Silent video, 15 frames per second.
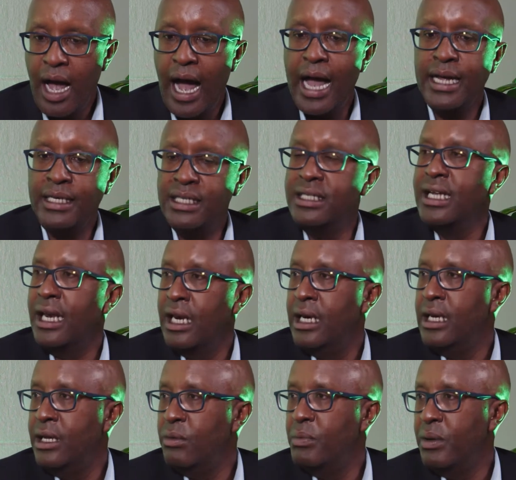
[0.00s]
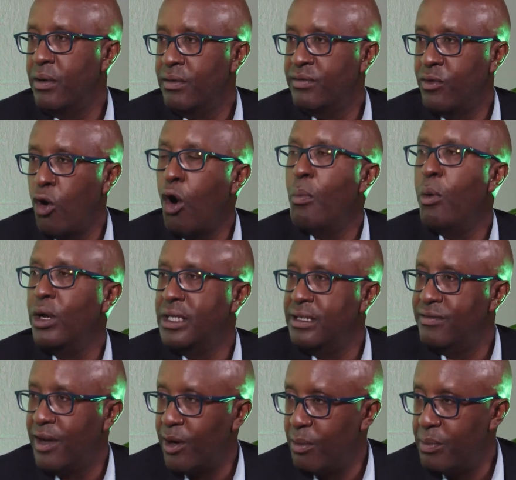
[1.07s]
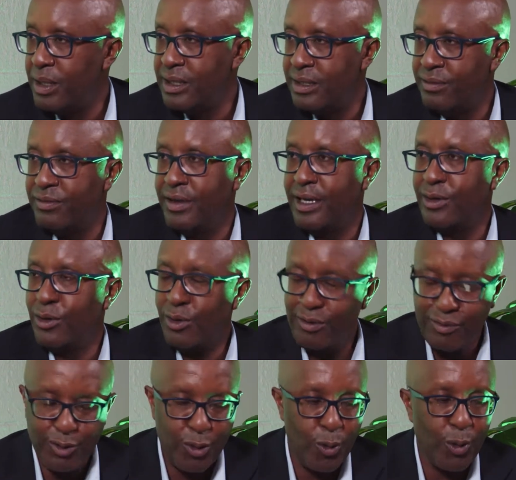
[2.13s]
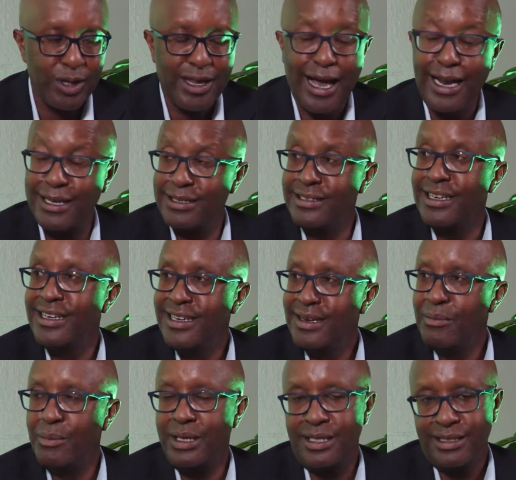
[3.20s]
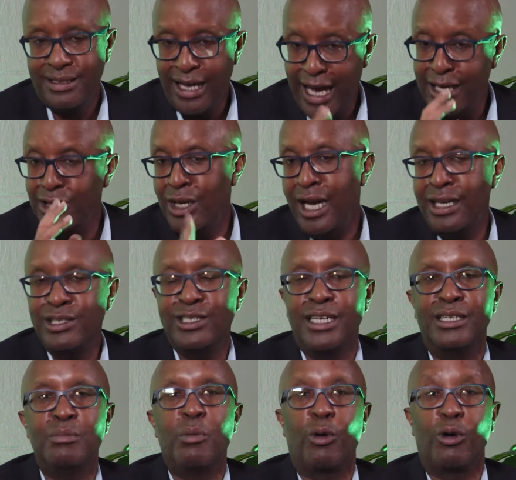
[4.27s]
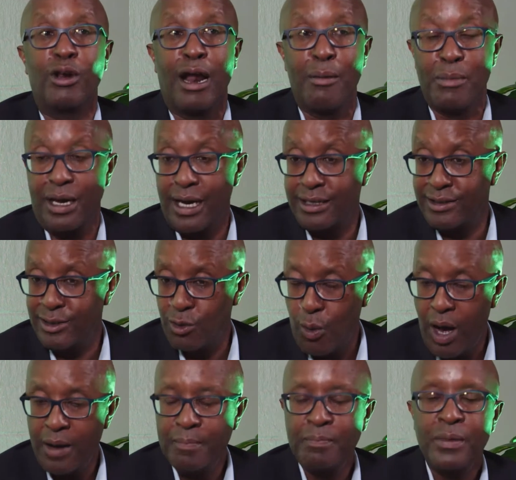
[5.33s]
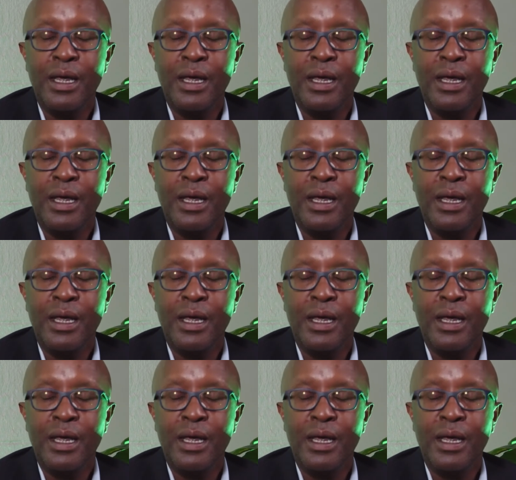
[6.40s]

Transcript: I did a little bit of COBOL development. I don't know if you know what that is, but it's ancient programming as it were.